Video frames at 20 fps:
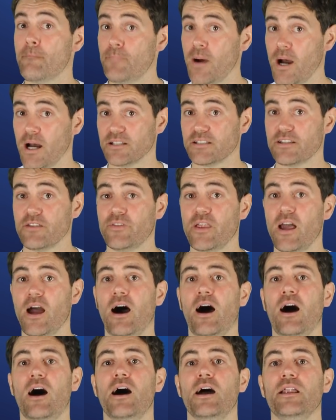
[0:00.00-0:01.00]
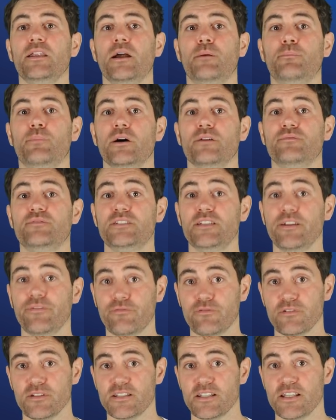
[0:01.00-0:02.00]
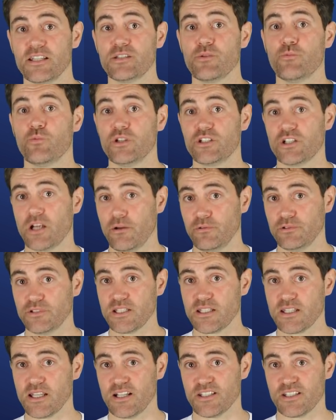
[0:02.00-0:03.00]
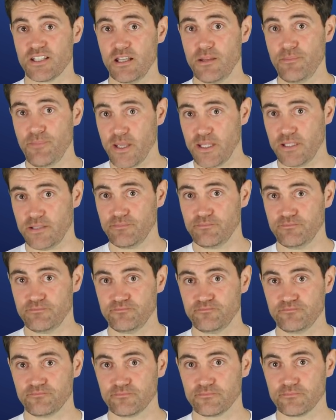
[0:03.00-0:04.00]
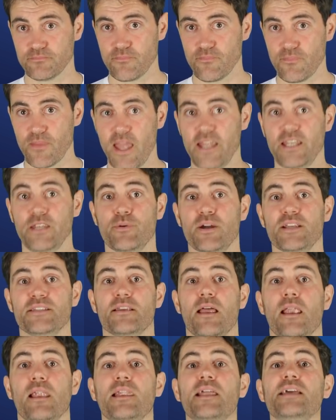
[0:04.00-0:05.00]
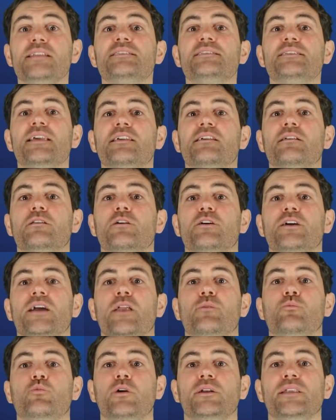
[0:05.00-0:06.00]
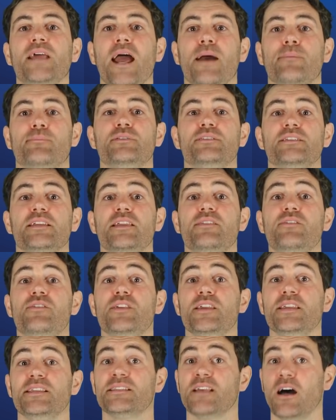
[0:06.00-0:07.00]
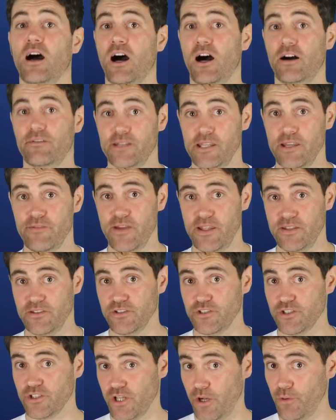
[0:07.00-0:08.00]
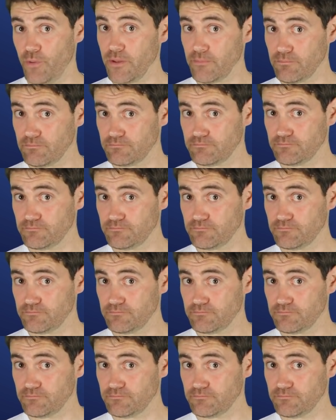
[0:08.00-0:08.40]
but there are a number of differences which I will discuss in a bit. Anyways, let's take a look at what happened in these halving events, shall we?